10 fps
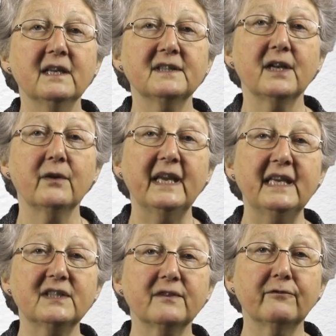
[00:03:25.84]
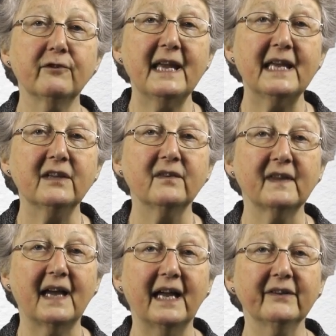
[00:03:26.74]
So "he's afraid
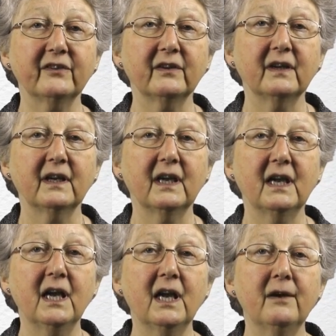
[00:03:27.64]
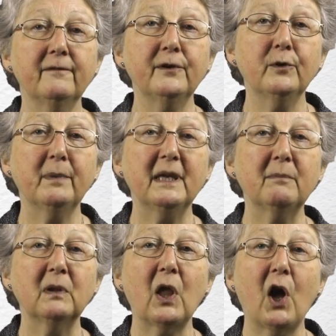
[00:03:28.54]
that," "few
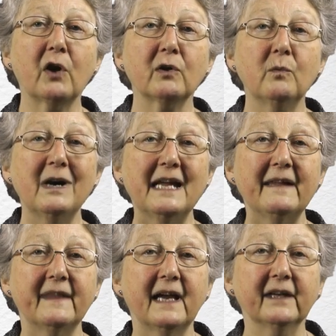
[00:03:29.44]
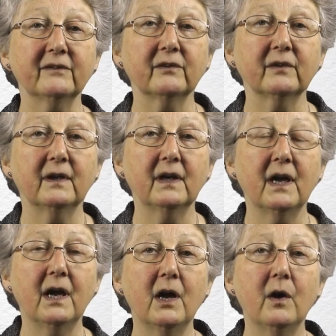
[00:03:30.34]
people are aware that,"
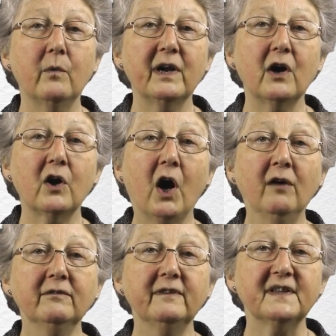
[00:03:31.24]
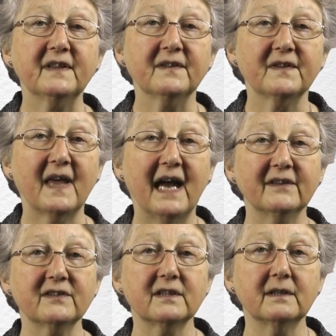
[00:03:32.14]
"we are confident
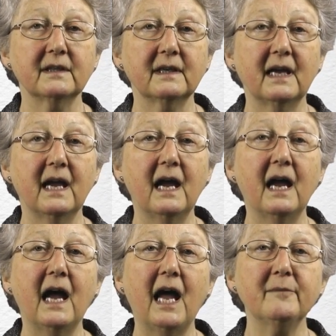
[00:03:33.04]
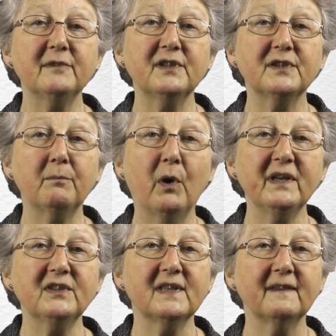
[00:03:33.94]
that," "I'm
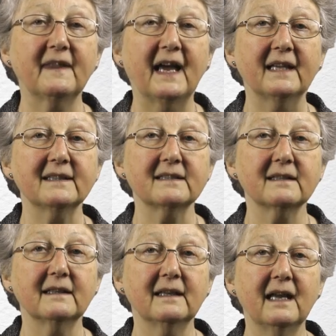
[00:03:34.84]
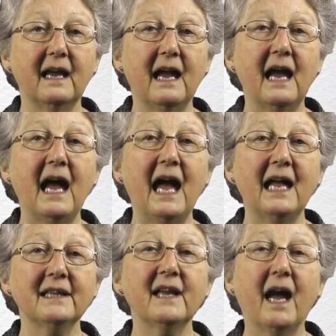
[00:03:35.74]
disappointed that,"
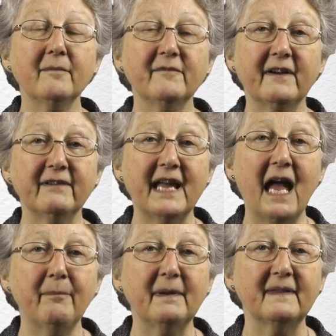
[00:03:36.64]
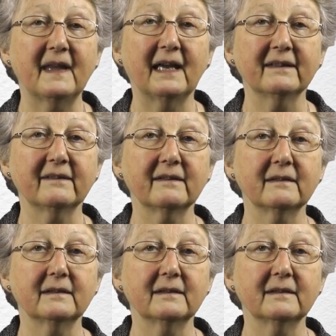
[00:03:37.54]
and "I'm very happy that."